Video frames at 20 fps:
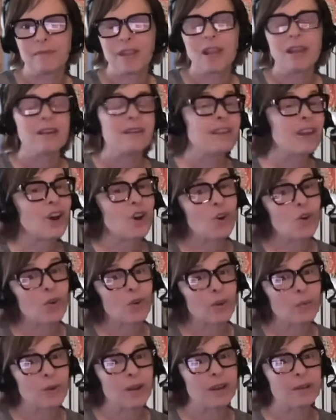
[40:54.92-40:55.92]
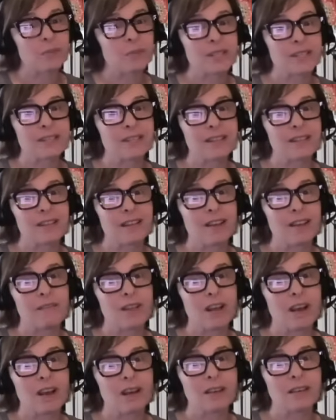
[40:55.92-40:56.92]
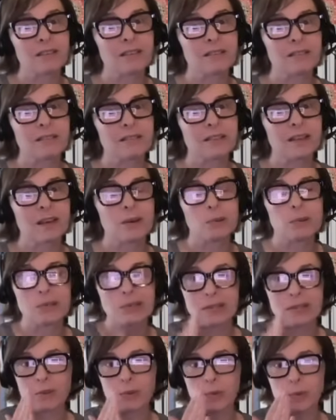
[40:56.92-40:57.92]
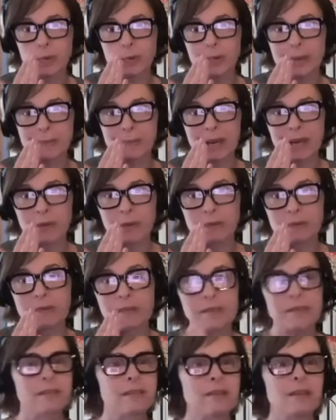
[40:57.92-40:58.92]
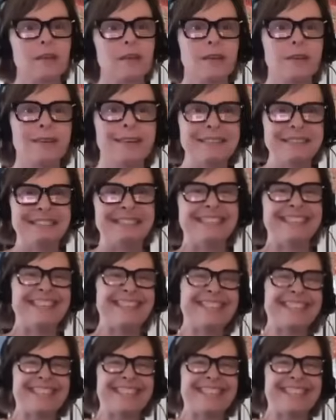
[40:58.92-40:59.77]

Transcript: no i wasn't in lovelock I was yeah, in I've the been, Ruby Mountains. I've been to